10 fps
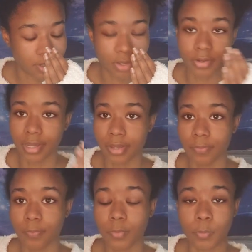Okay,
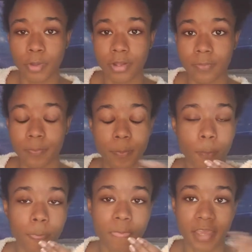well,
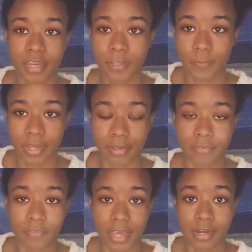anyway,
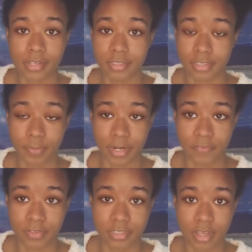that is the
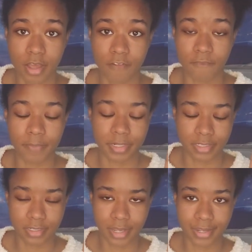benefits of
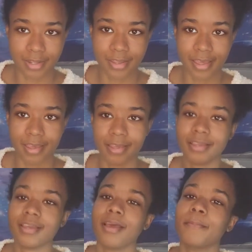bentonite clay.
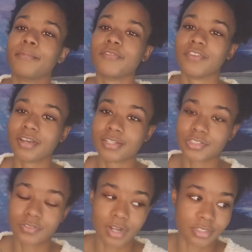Moving on to
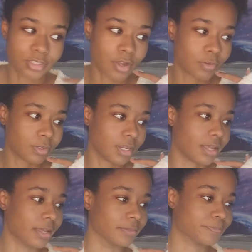Rhassoul
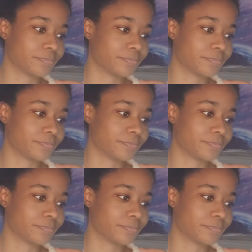clay.